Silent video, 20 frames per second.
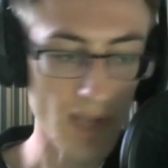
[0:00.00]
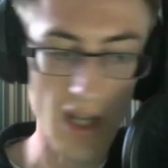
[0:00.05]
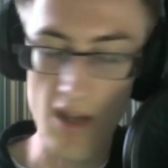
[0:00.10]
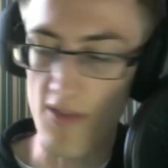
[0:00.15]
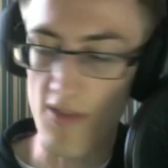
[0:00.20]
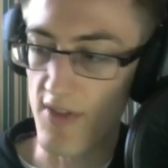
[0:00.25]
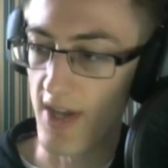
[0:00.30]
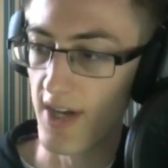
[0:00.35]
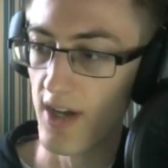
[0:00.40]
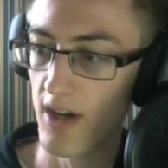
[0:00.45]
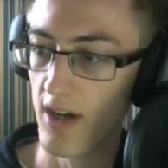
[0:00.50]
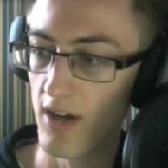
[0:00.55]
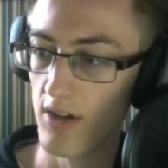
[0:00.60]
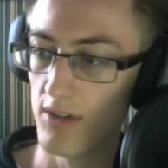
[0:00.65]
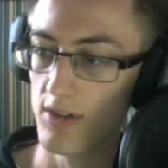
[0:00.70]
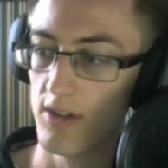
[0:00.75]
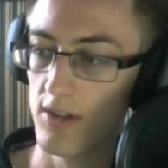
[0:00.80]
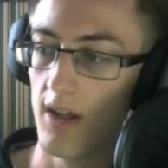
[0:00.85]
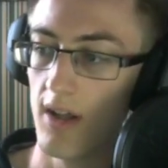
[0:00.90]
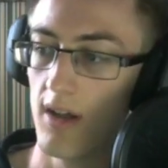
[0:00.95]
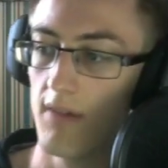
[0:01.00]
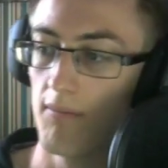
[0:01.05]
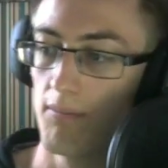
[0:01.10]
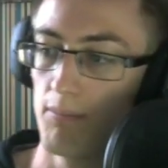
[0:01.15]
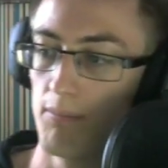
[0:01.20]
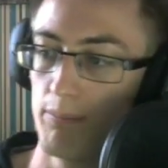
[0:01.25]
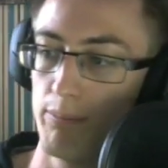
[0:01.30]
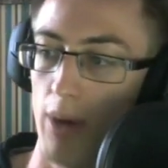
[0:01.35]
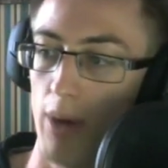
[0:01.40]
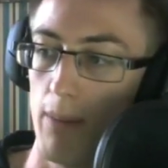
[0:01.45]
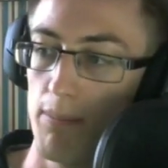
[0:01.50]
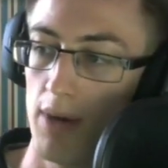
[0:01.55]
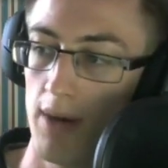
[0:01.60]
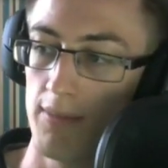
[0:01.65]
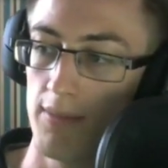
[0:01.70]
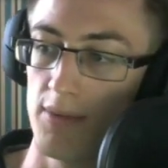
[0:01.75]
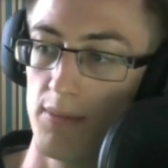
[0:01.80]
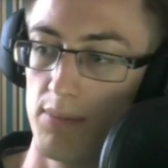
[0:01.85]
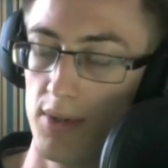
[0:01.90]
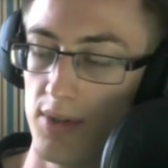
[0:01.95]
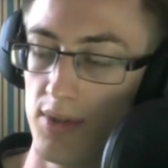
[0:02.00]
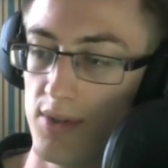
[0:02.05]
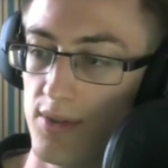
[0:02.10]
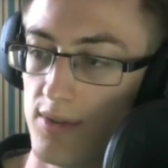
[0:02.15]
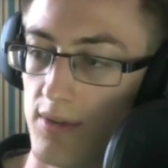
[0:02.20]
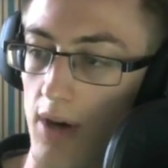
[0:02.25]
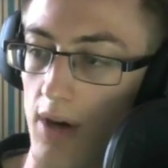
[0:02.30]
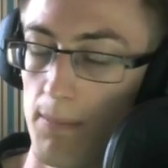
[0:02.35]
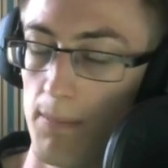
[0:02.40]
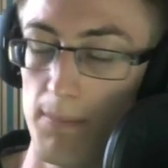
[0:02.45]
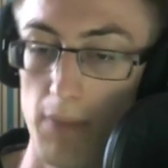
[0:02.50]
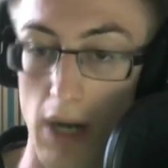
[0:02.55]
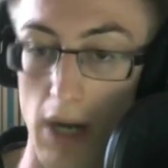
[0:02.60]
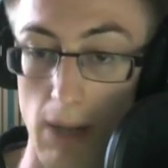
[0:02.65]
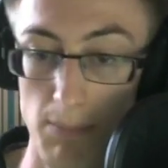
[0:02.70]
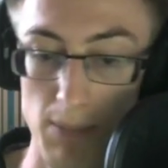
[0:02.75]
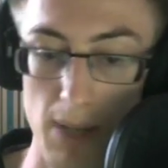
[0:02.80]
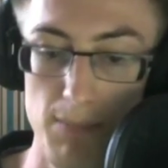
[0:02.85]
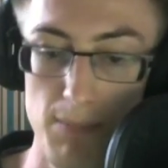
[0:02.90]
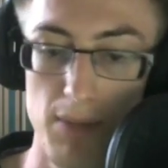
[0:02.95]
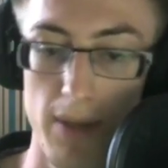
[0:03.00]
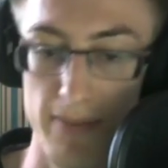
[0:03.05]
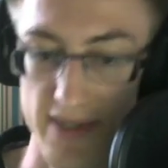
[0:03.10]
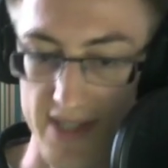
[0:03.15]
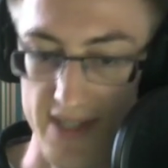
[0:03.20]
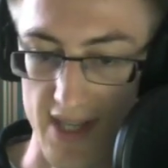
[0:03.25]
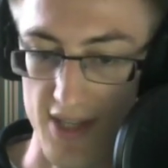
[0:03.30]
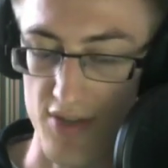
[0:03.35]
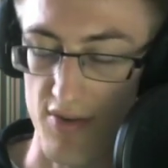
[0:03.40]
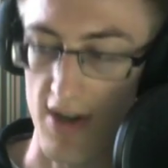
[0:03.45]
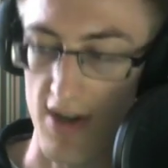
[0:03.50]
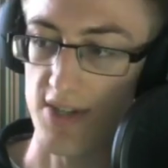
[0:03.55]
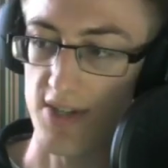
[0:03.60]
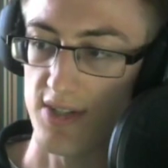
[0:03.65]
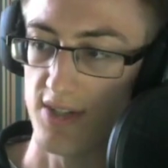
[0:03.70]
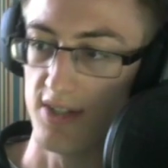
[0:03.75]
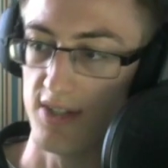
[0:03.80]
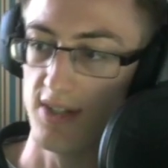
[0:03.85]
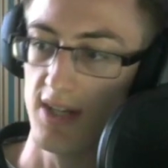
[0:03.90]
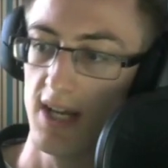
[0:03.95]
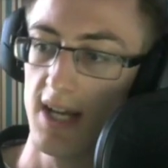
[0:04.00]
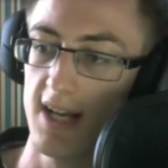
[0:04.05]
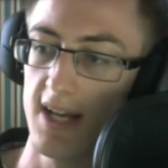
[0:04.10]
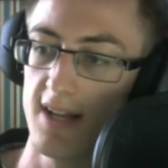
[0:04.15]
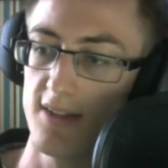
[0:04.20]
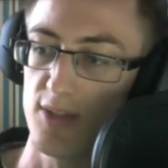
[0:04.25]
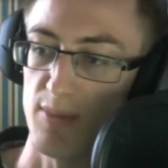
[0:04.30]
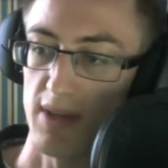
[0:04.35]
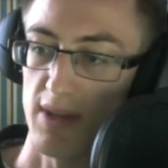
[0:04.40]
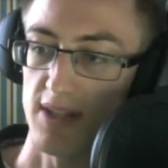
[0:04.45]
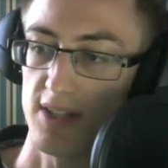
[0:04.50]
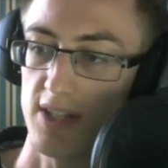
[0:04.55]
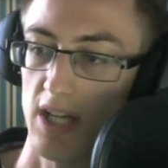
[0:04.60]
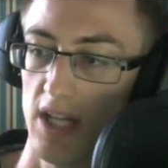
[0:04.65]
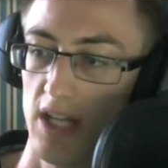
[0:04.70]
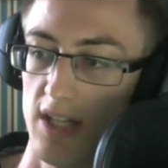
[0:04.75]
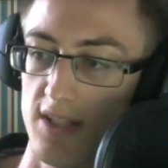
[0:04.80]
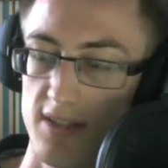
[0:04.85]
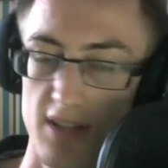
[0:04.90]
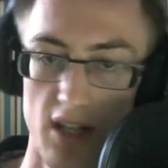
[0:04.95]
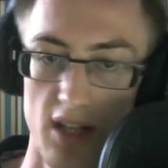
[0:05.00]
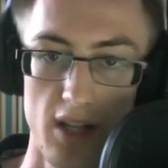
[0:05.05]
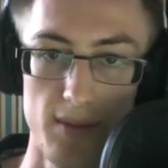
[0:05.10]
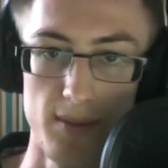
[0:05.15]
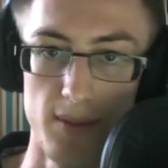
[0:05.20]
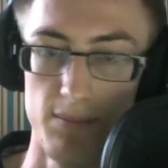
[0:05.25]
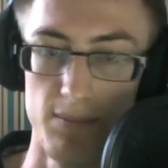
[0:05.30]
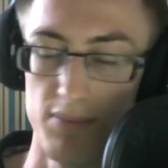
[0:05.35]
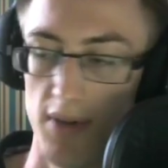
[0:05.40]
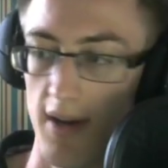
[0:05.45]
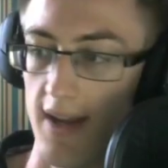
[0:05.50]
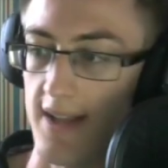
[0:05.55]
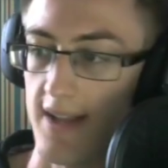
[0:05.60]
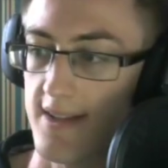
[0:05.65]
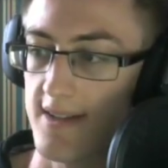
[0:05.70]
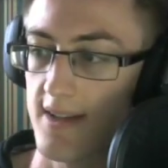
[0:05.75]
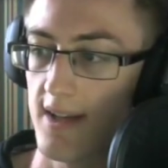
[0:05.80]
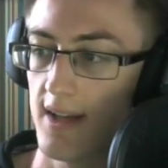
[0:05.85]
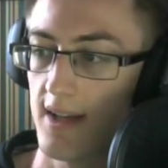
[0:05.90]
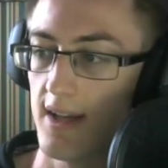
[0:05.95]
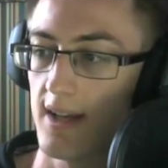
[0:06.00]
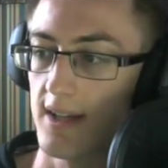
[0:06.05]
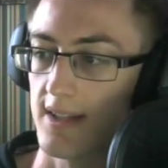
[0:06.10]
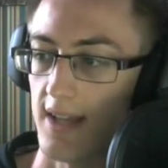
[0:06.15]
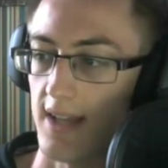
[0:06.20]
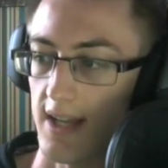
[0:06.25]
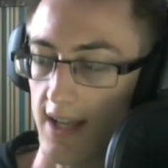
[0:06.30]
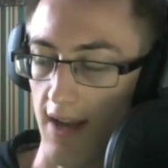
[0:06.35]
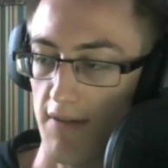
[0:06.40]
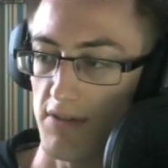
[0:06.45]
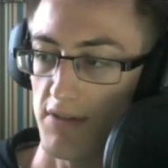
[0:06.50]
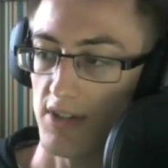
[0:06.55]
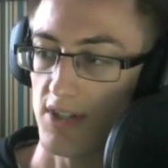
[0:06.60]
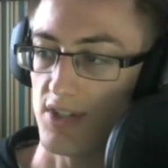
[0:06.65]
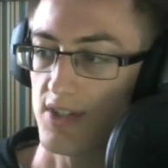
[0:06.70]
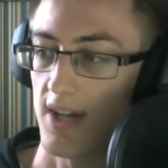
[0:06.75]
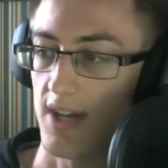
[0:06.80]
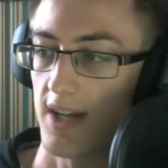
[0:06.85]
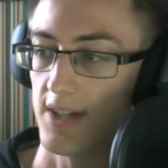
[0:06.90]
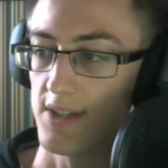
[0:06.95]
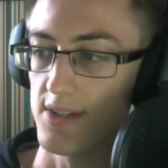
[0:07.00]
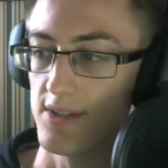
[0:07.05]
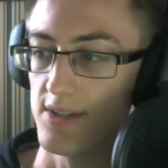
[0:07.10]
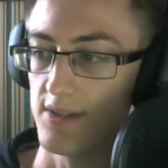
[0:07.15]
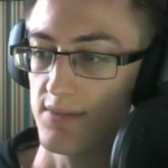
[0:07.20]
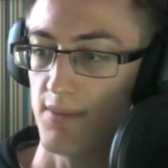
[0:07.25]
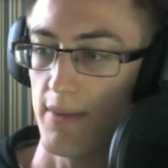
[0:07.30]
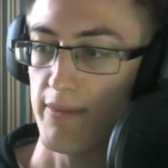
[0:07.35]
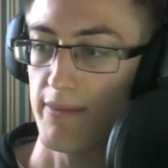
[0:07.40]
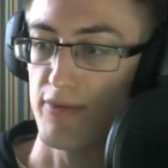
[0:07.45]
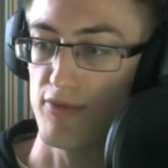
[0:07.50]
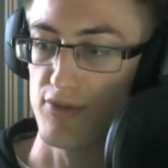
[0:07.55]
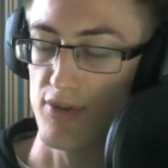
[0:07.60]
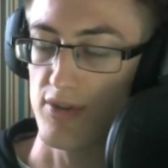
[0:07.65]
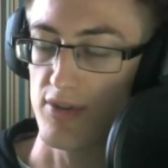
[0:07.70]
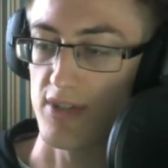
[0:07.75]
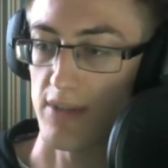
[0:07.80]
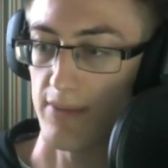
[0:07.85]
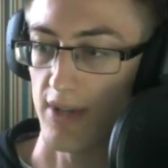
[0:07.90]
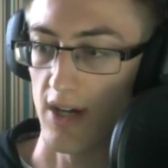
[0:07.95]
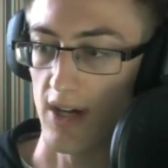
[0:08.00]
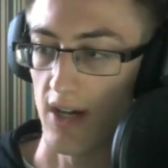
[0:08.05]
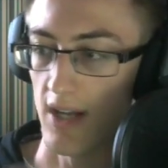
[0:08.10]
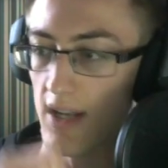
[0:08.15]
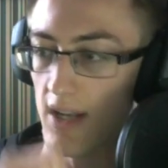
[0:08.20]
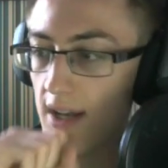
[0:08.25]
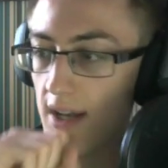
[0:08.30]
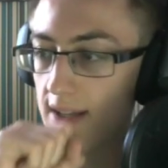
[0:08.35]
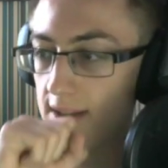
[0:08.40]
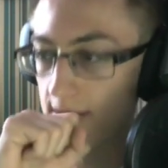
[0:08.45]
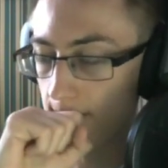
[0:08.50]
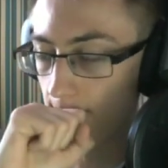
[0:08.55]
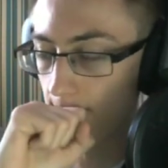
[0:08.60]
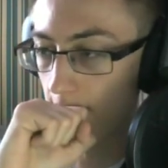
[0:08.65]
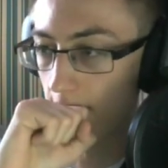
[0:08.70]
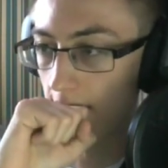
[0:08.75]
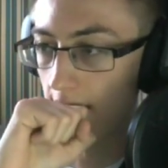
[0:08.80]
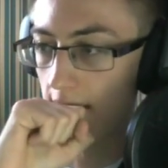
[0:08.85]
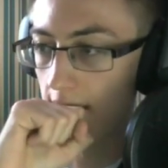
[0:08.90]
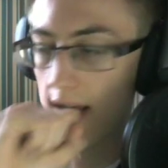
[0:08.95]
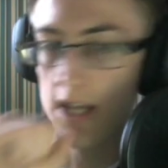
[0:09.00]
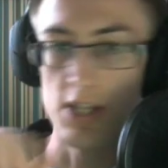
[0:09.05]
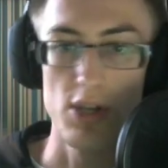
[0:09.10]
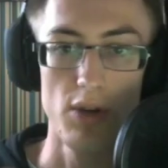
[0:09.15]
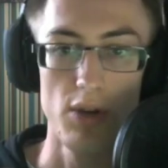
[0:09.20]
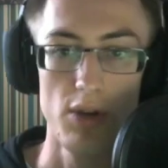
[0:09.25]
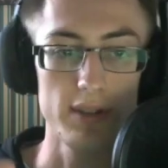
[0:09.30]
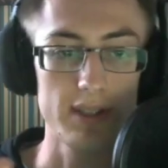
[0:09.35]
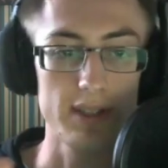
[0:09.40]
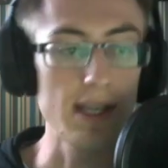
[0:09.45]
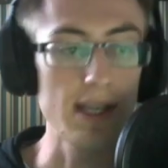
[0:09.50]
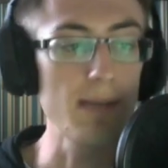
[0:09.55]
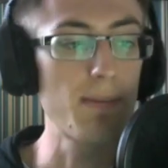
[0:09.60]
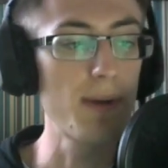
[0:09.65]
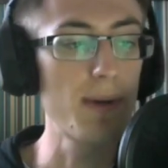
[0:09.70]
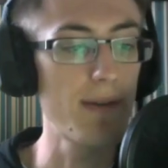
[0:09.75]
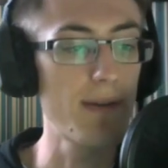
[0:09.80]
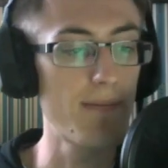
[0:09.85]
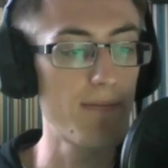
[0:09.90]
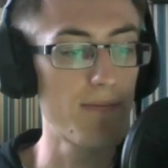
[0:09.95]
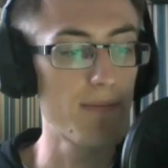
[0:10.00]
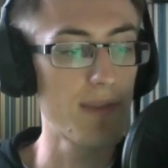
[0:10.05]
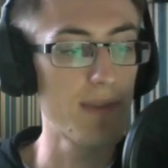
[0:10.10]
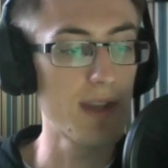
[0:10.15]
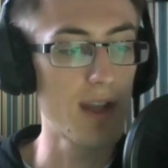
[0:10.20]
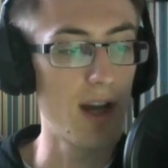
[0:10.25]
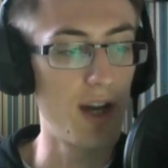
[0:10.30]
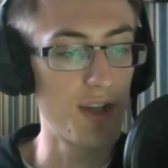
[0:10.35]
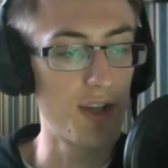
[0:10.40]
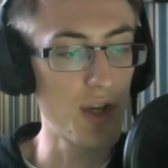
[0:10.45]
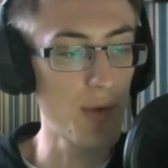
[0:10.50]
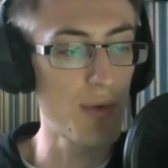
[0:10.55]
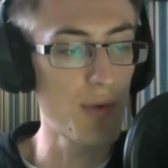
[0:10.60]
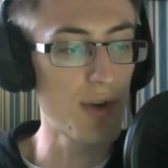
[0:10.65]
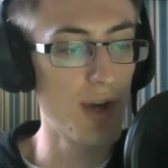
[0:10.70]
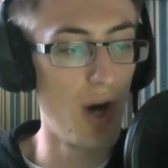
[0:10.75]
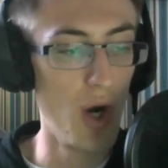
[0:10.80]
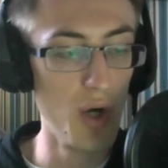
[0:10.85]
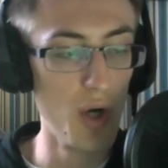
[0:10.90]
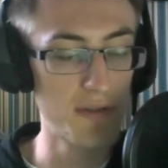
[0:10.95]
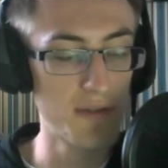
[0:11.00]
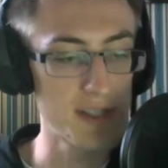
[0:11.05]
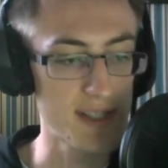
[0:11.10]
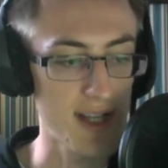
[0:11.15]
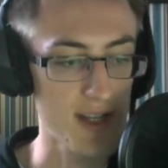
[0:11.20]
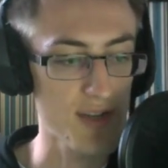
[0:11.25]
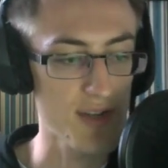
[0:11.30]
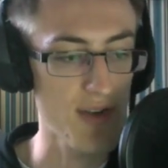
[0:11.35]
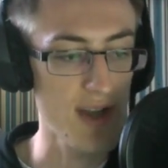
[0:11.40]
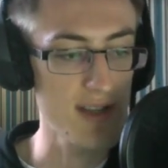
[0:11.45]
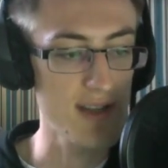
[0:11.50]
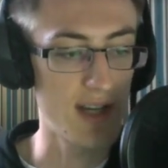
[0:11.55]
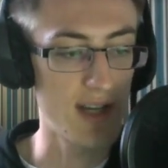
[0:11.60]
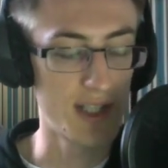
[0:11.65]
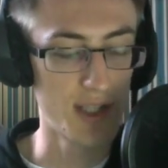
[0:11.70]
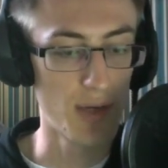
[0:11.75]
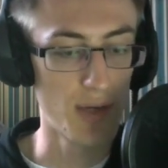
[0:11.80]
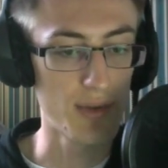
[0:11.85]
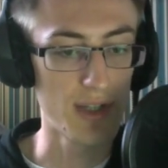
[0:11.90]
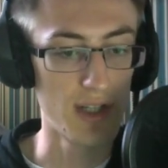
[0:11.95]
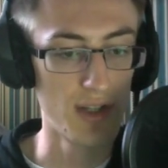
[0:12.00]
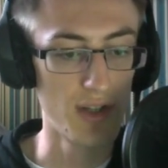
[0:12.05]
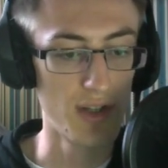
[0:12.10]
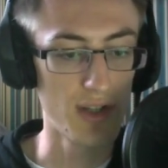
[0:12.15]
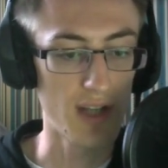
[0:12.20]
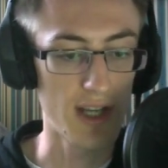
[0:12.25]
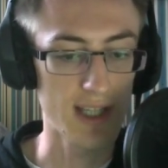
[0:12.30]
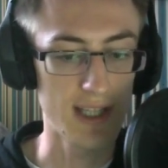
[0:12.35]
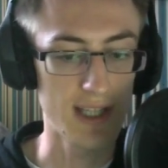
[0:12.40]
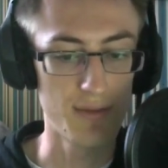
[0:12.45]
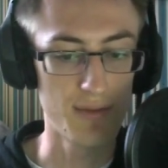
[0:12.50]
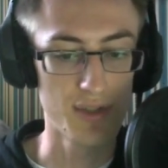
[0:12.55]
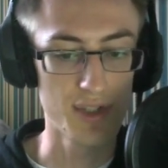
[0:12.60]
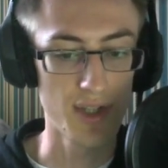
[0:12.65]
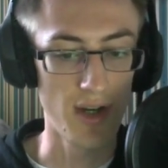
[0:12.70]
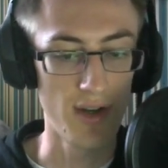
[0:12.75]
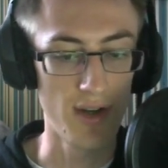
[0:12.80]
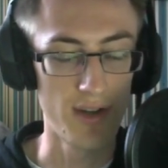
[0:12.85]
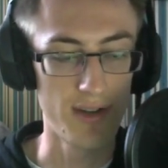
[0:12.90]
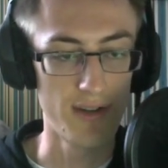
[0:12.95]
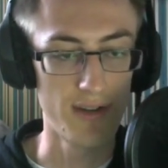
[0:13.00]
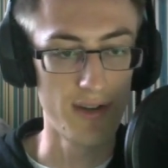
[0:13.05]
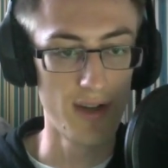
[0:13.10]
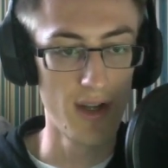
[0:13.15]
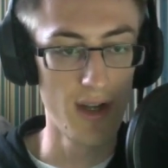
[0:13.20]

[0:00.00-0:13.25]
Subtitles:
Then I'll bump up the blue. I'll bump up the saturation to make the colors a lot more bright. Yeah, get rid of the shadows, maybe reduce some of the highlights. So keep it. I don't want to oversaturate it. I don't want to look like it was shot on